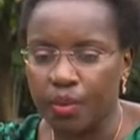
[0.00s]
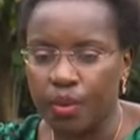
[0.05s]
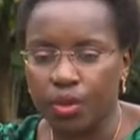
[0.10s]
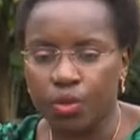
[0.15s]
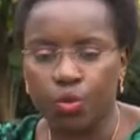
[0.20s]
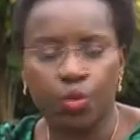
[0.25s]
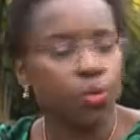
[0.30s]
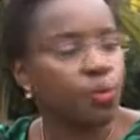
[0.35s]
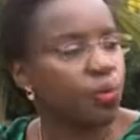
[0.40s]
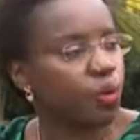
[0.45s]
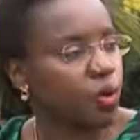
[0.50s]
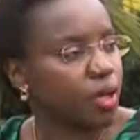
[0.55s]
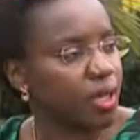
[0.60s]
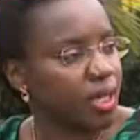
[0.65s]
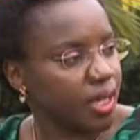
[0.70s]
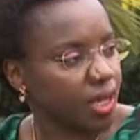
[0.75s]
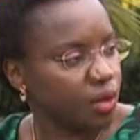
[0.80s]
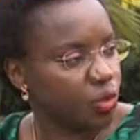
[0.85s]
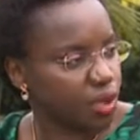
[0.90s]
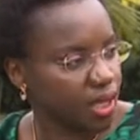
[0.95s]
tumbo
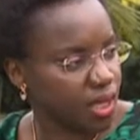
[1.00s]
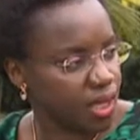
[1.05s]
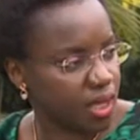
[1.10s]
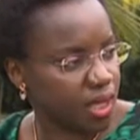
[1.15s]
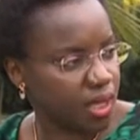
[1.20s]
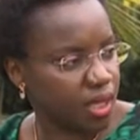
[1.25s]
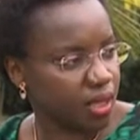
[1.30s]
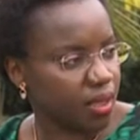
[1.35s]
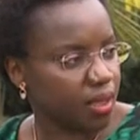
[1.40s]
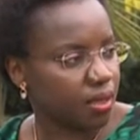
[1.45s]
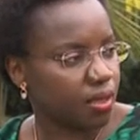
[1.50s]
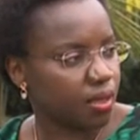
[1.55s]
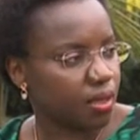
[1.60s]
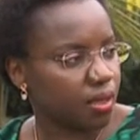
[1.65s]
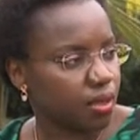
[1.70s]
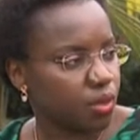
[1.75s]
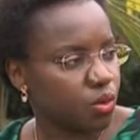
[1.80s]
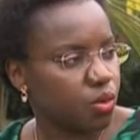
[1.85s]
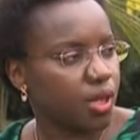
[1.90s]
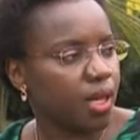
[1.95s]
inarudingi
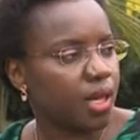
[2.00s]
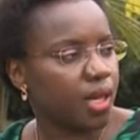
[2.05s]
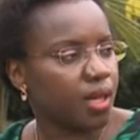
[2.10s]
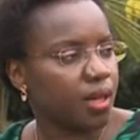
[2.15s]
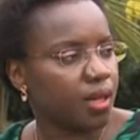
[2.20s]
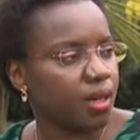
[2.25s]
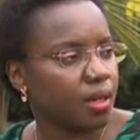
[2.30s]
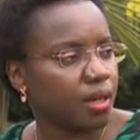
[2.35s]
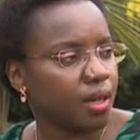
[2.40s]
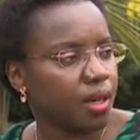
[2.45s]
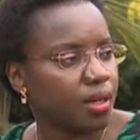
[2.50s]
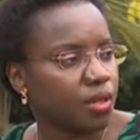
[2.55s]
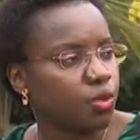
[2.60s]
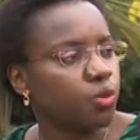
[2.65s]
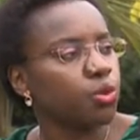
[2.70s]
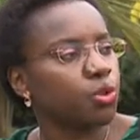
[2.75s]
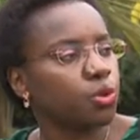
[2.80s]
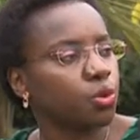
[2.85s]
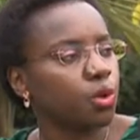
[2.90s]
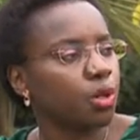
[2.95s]
to the
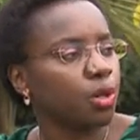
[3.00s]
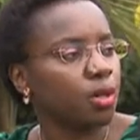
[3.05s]
usual